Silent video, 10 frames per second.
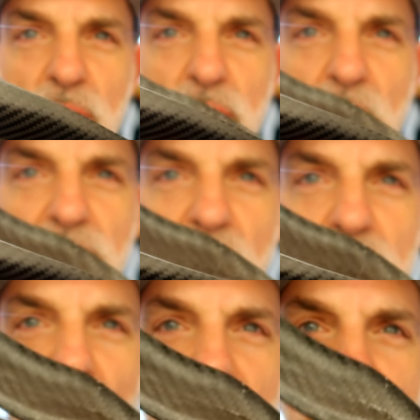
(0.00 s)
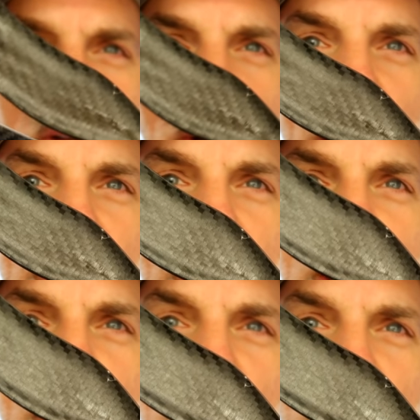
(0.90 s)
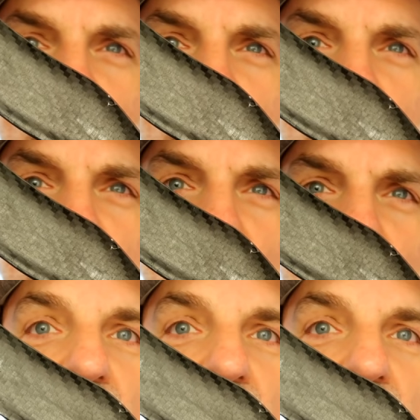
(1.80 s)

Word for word: I'll try and rotate them and keep in focus.